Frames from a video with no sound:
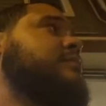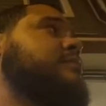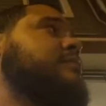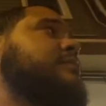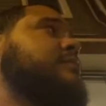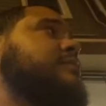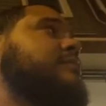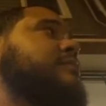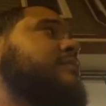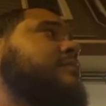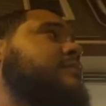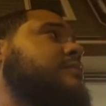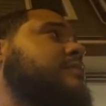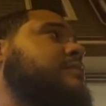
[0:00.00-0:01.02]

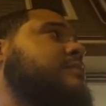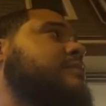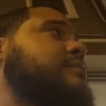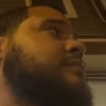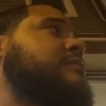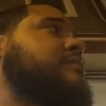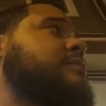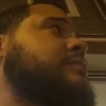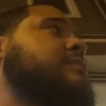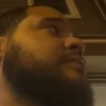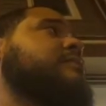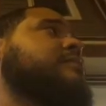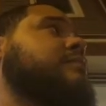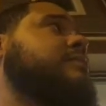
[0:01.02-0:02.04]

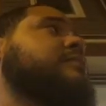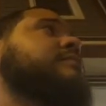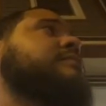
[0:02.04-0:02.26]
No words are spoken by the person on screen.